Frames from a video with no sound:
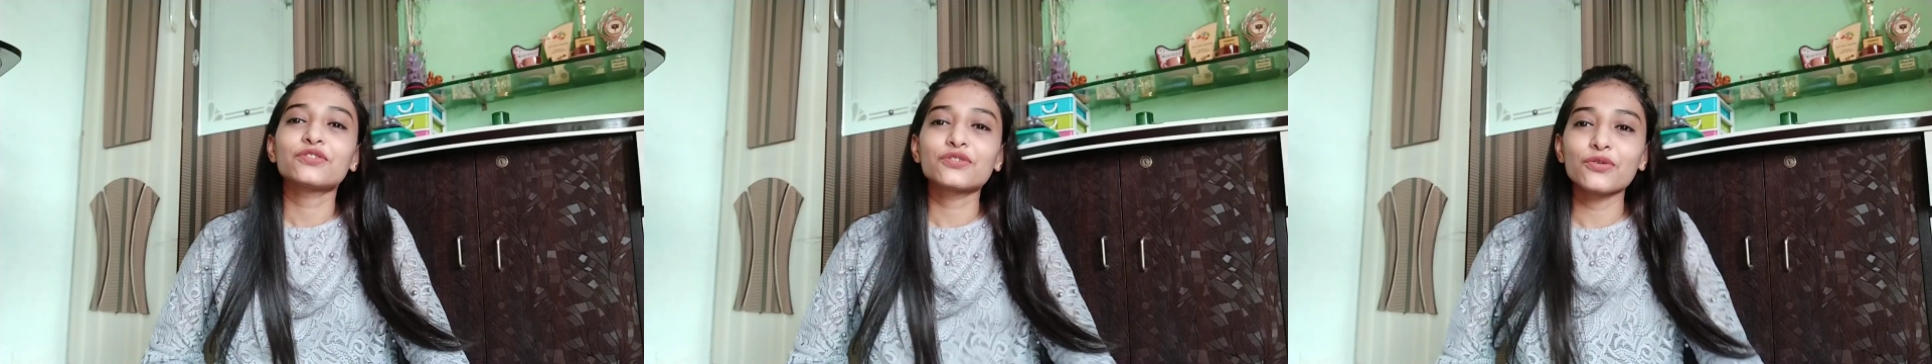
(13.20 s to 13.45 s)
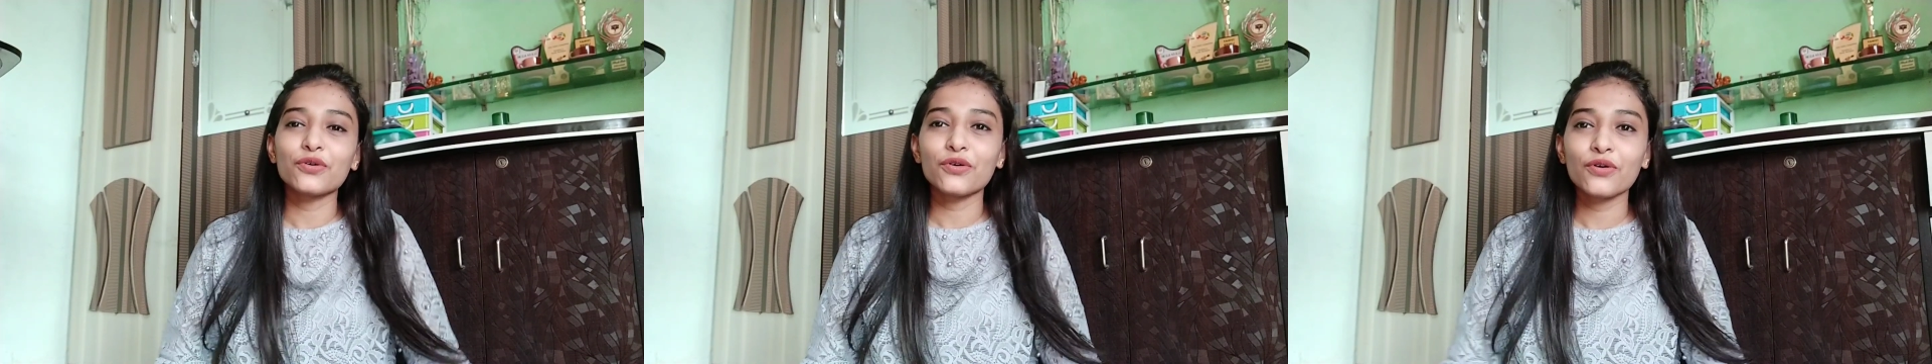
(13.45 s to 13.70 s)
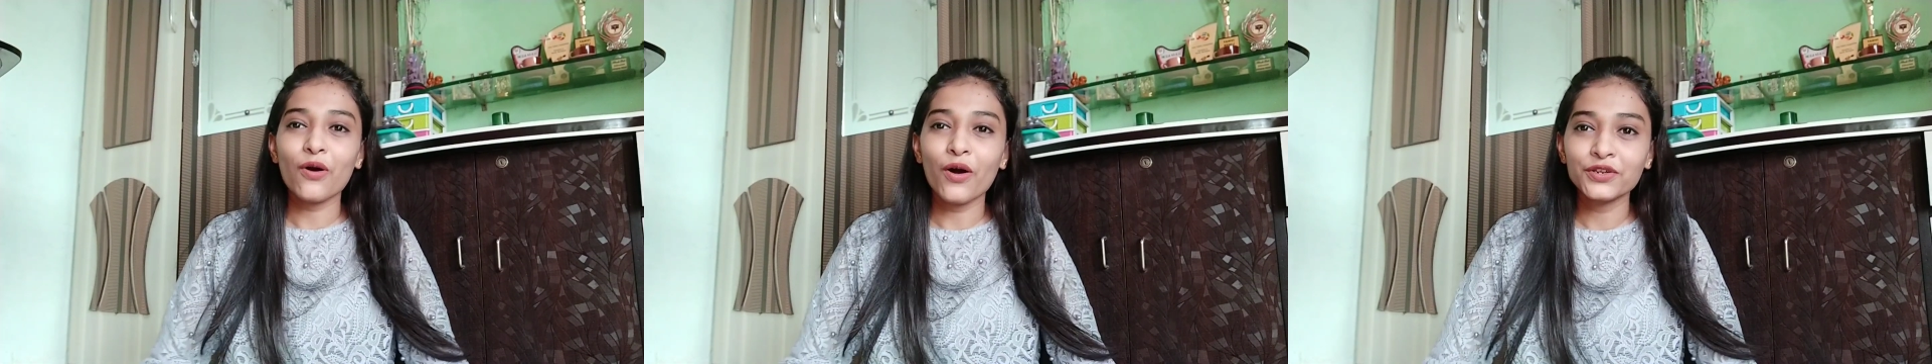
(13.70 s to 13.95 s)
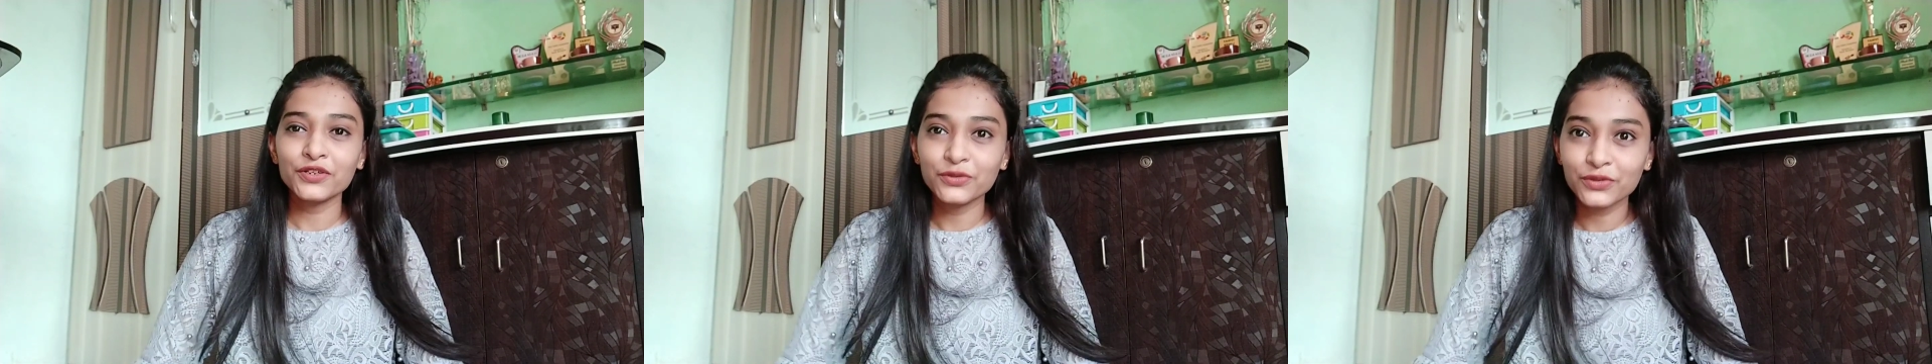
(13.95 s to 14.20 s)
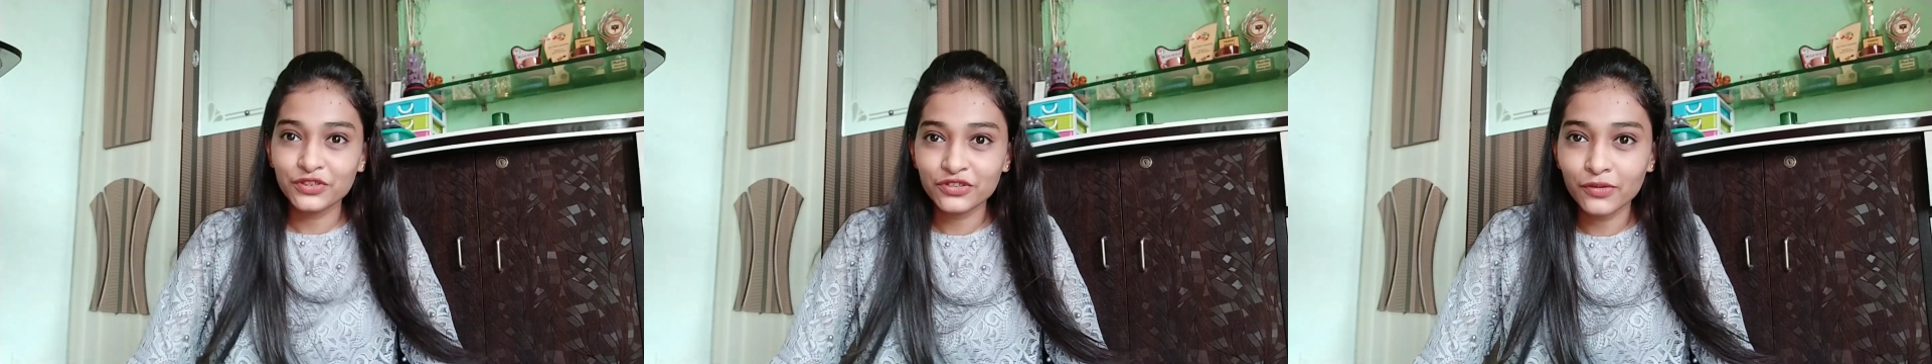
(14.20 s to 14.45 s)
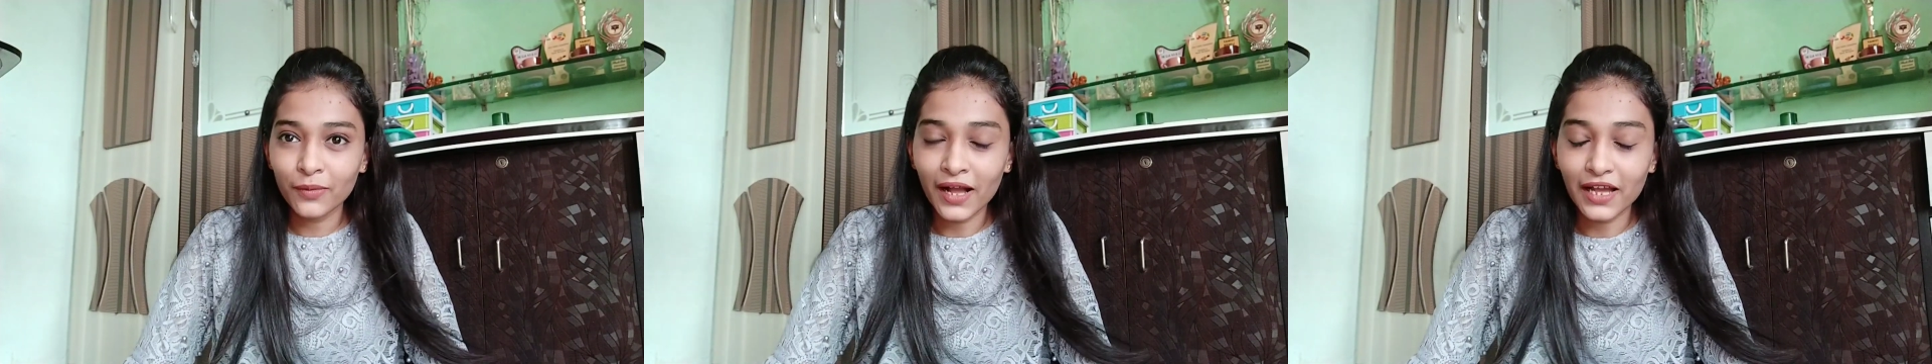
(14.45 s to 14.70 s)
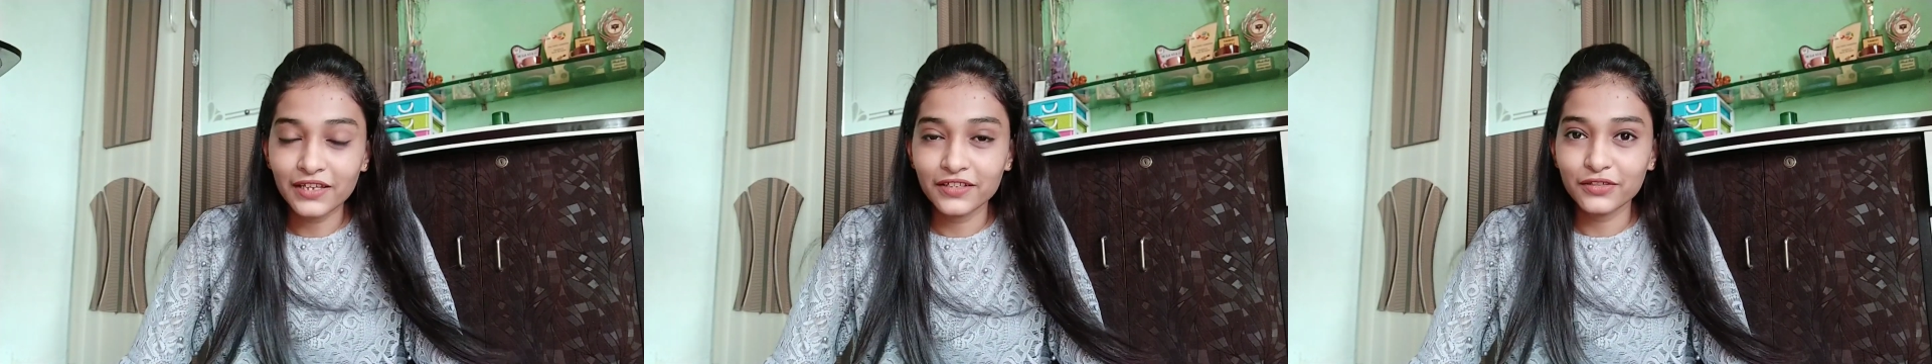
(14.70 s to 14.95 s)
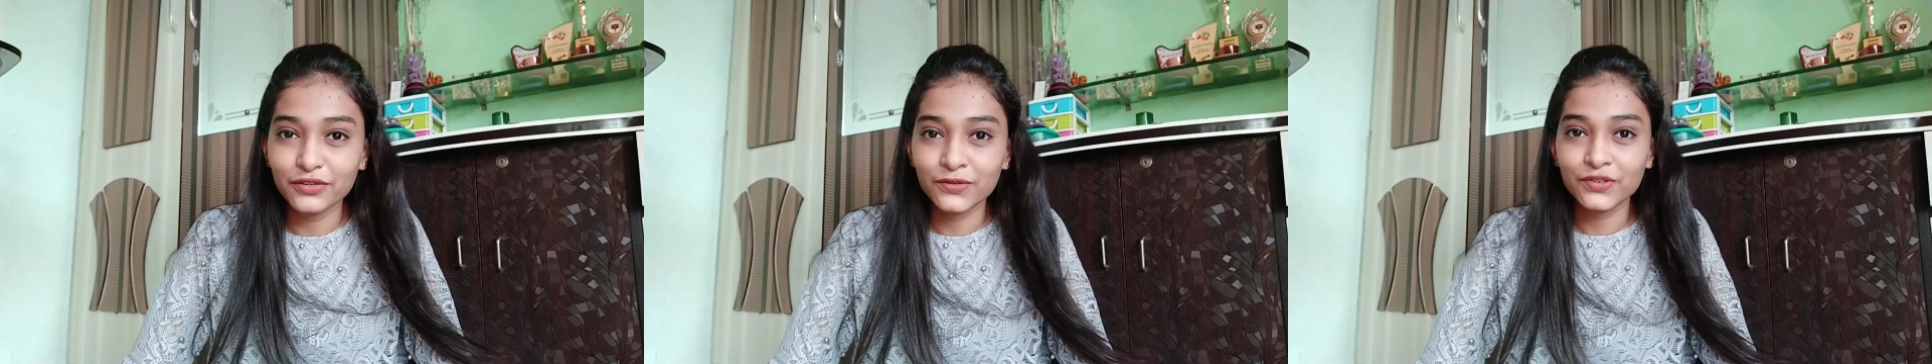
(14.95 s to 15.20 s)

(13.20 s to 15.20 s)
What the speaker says: So on YouTube, I